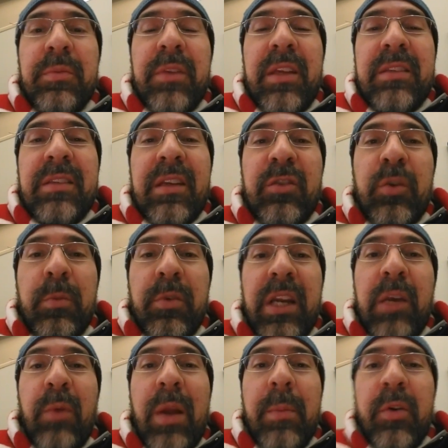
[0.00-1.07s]
please head to
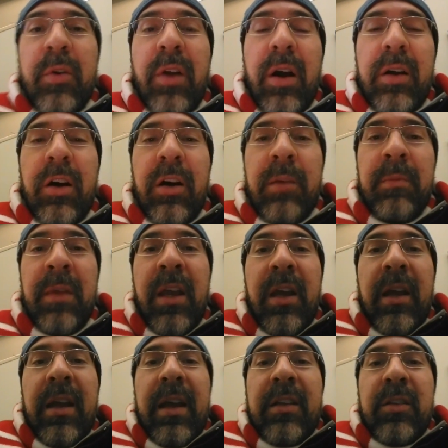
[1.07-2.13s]
burgundyrainbow.com,
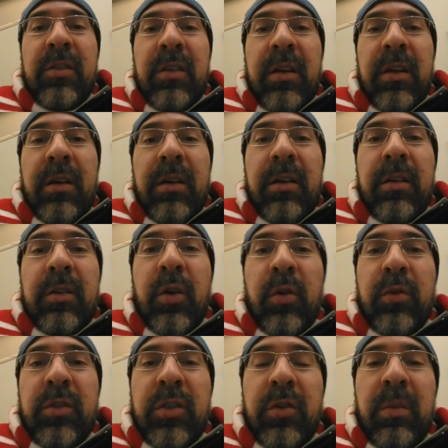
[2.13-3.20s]
go
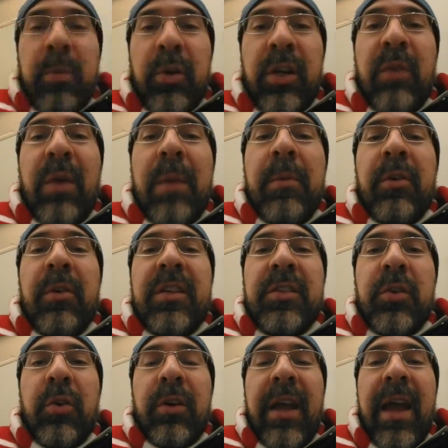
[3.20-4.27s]
to the Burgundy Rainbow
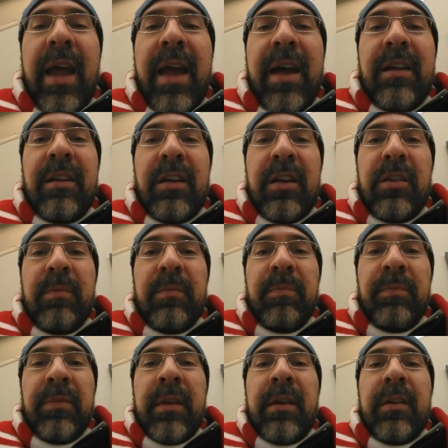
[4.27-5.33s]
Discord, and
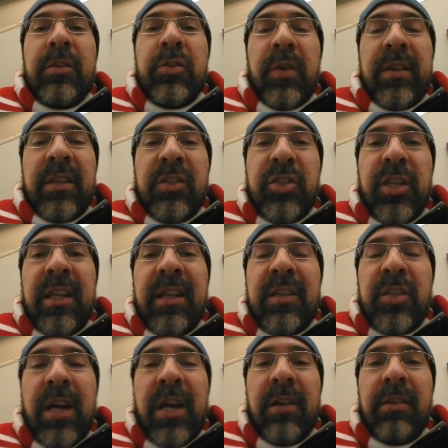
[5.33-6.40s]
join the GDD
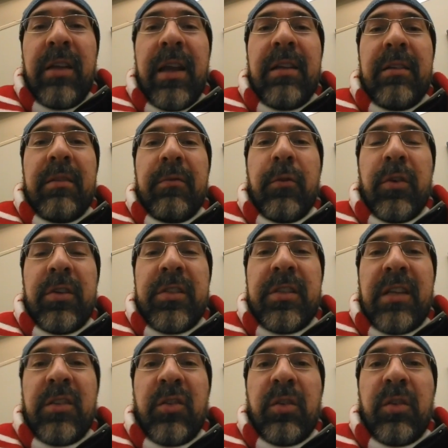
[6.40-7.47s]
channel. And, of course,
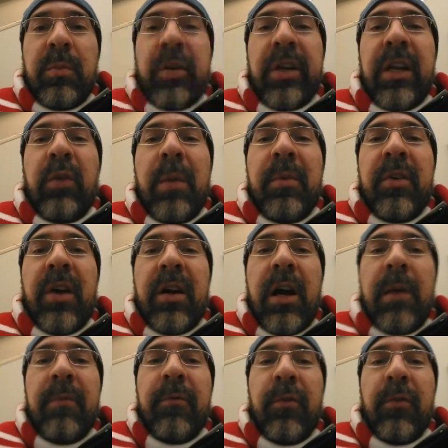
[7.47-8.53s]
stay tuned to
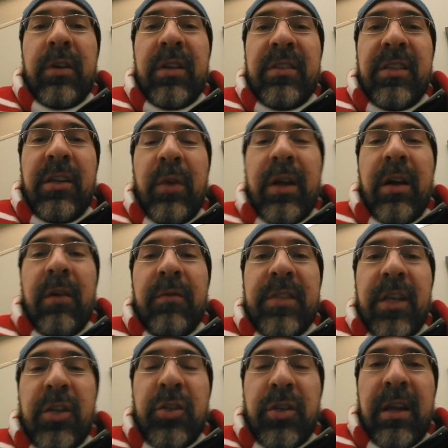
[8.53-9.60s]
burgundyrainbow.com for continuing
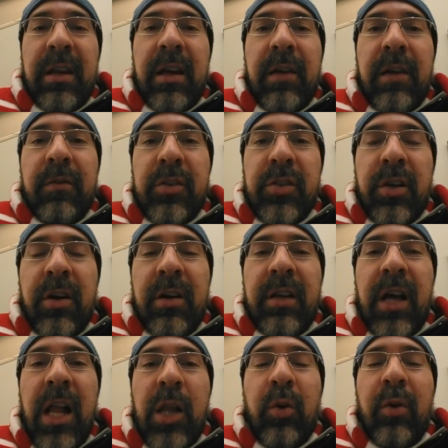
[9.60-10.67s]
conversation and coverage on the
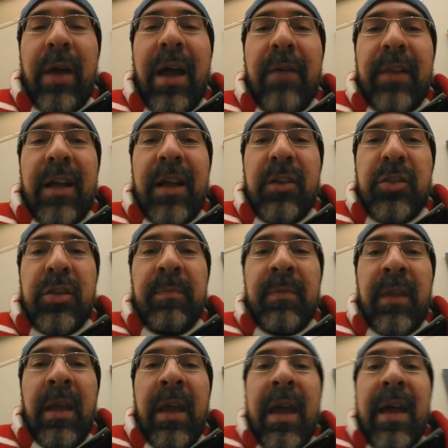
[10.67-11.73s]
Colorado Avalanche.
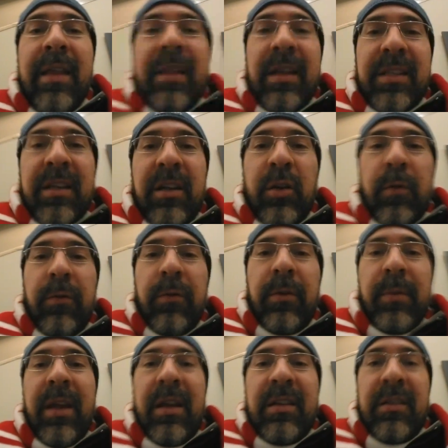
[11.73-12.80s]
That's going to do it for
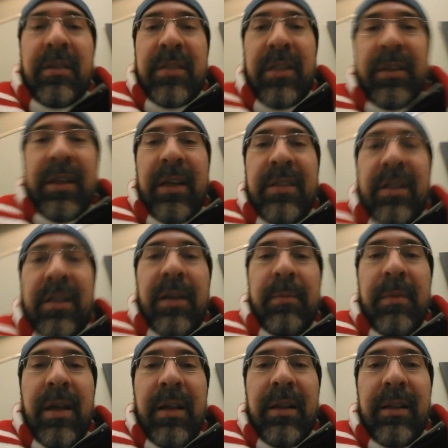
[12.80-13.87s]
me, and until next time,
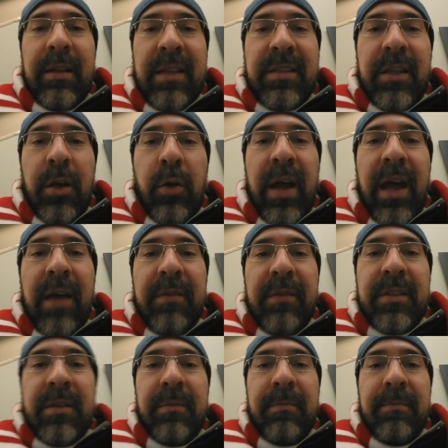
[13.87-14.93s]
let's go Avs.